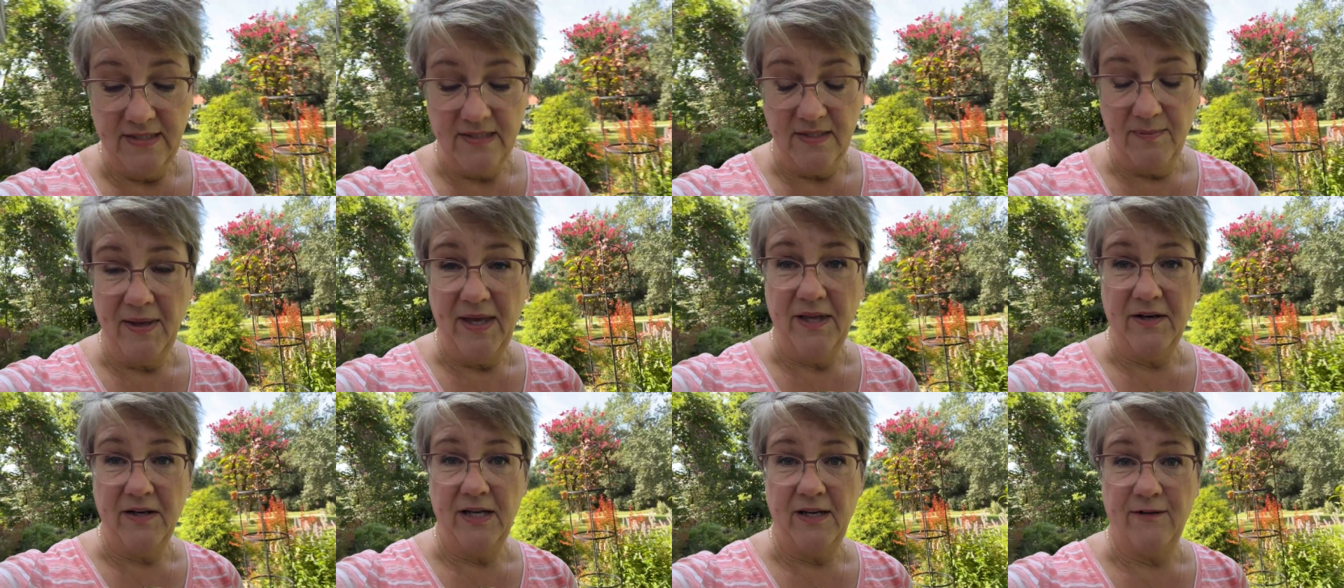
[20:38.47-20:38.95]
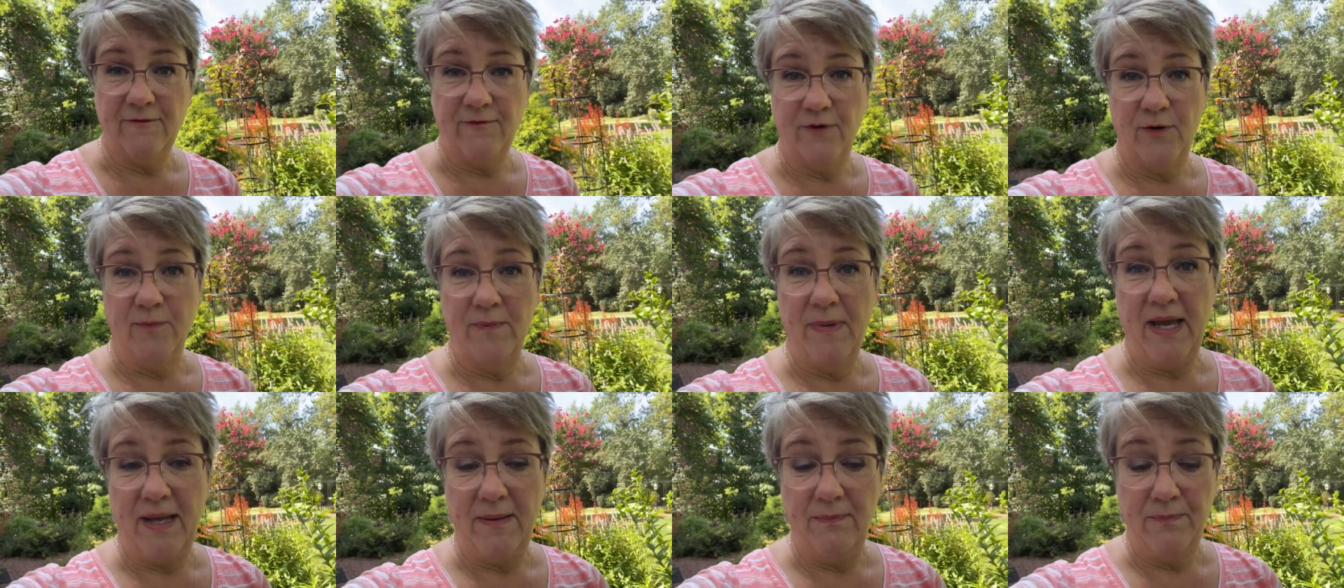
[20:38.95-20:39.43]
that's about it
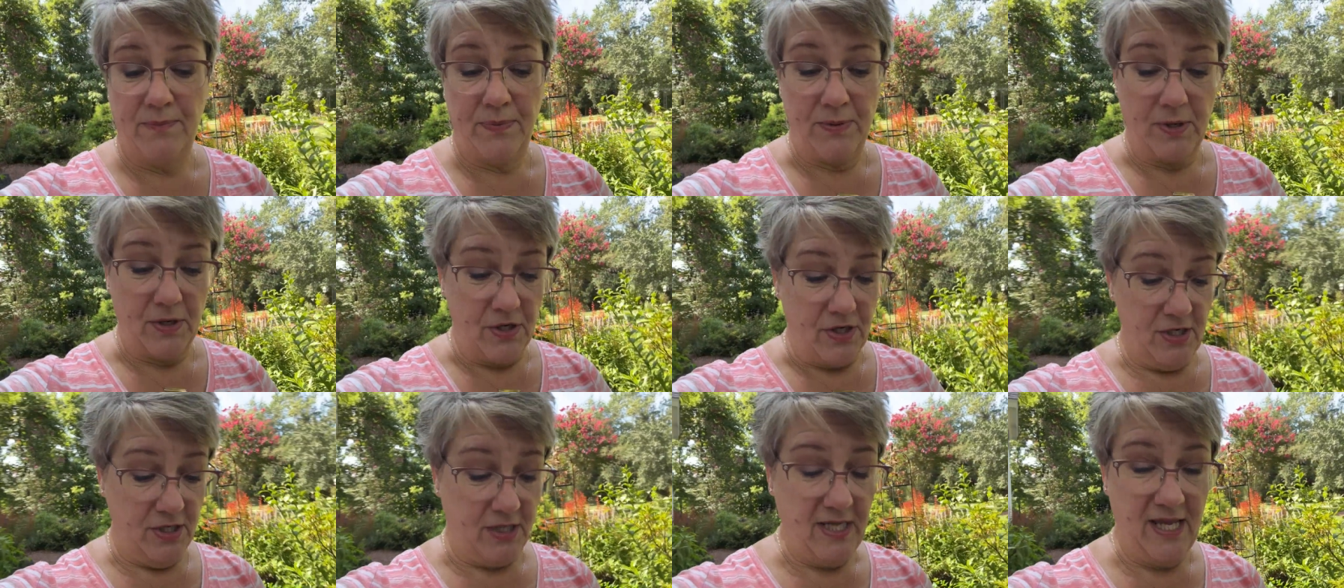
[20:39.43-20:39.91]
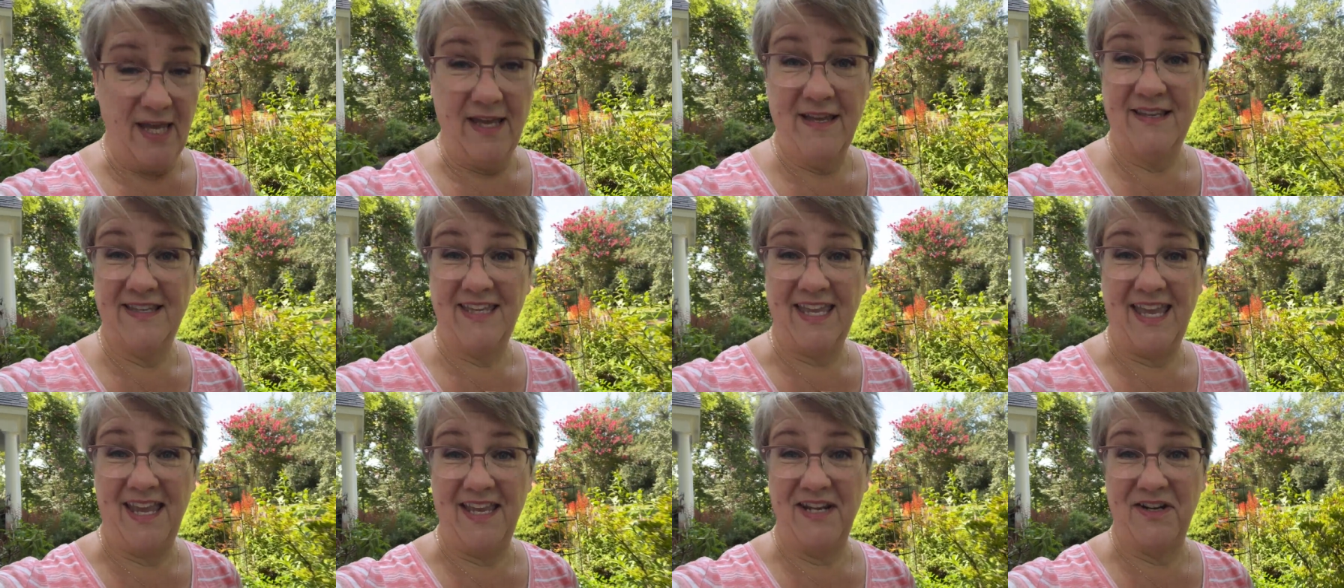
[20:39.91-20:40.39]
for my bird
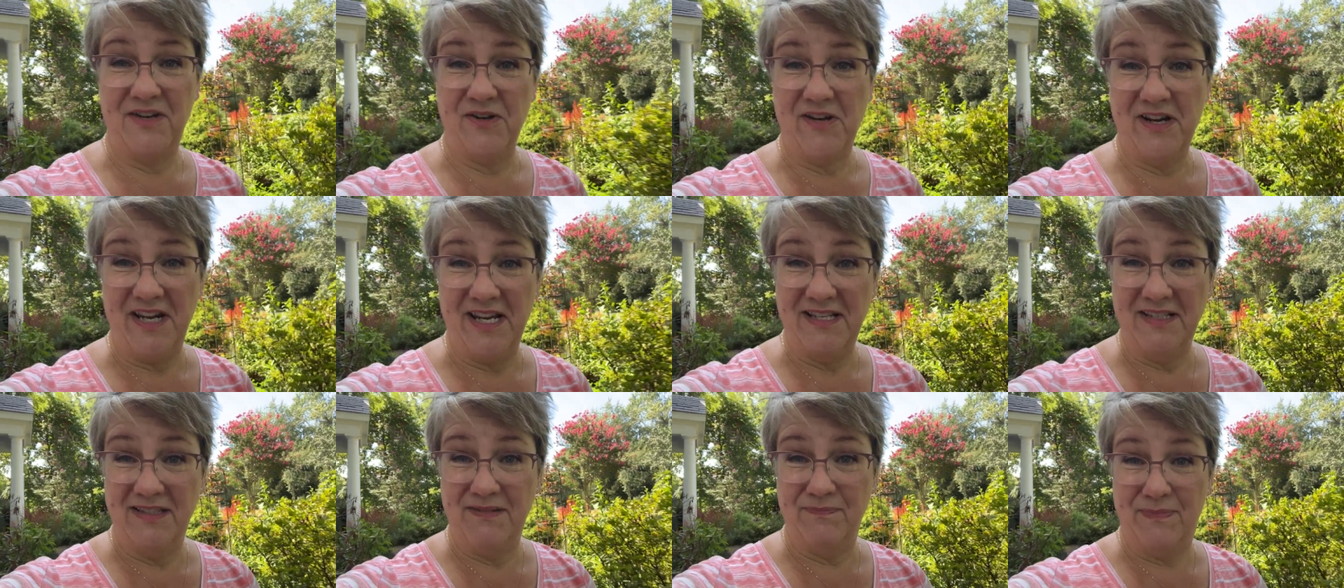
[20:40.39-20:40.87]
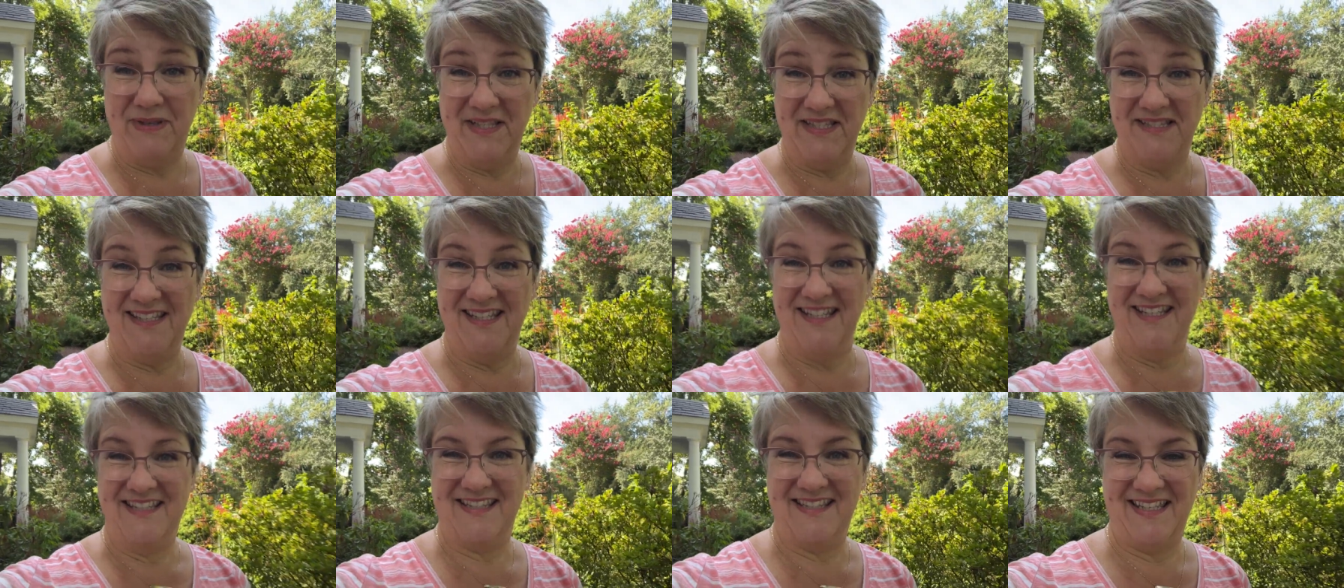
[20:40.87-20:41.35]
catering
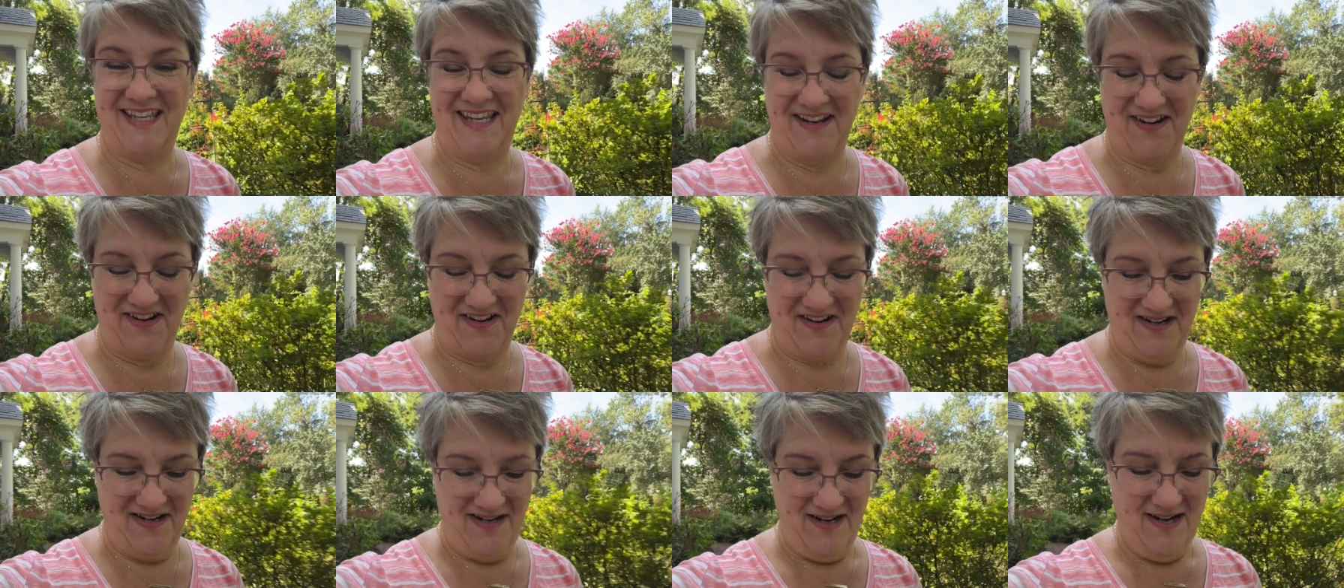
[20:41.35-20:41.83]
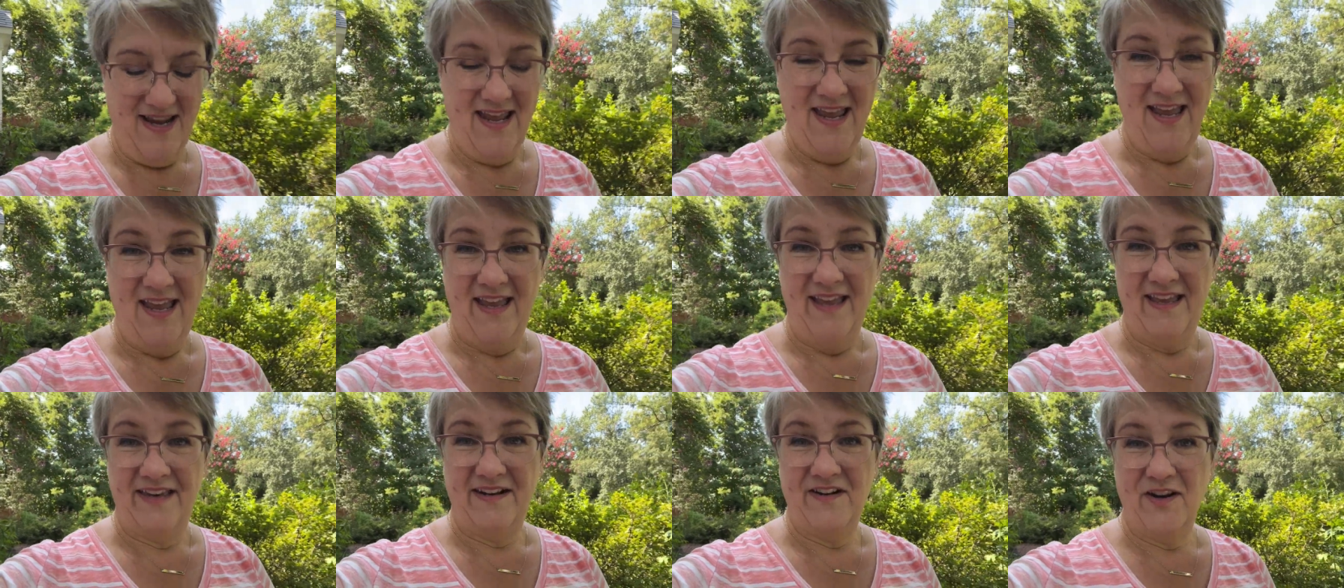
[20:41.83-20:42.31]
business here
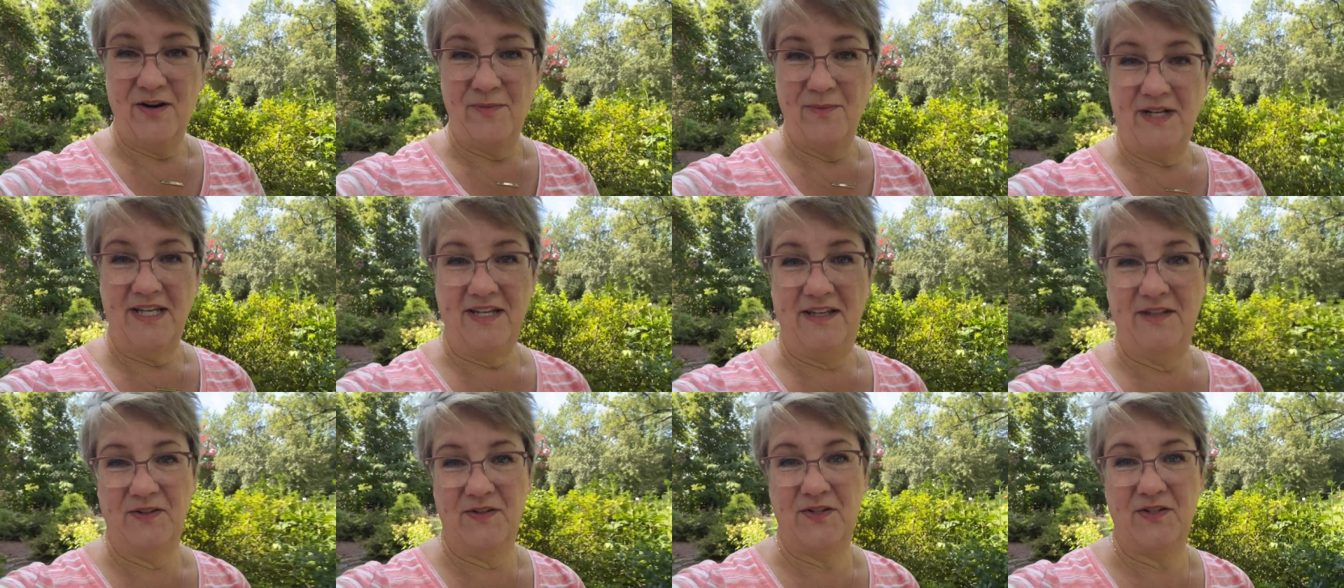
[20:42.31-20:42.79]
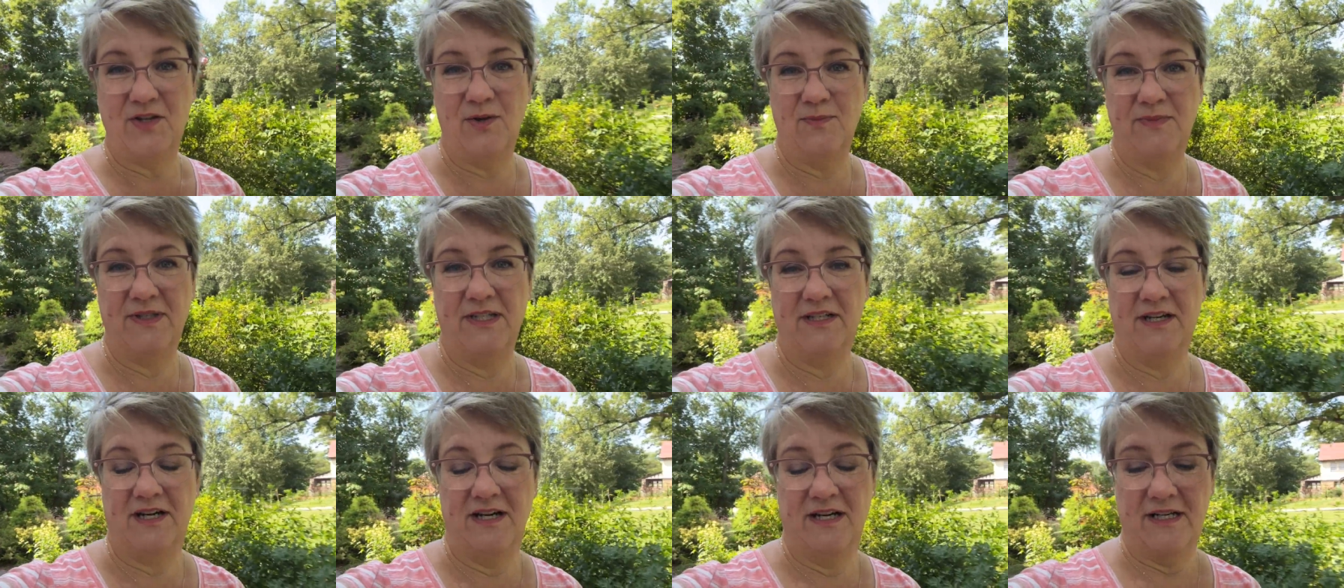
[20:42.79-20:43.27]
at Harmony Hills
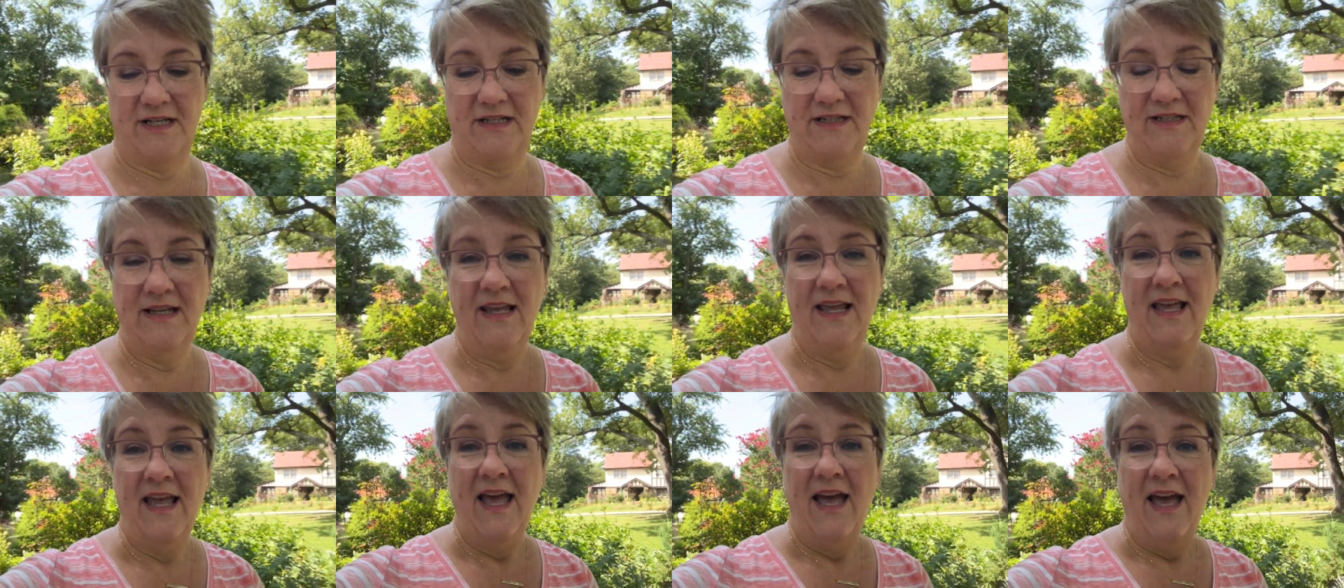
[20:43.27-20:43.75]
Home and Garden.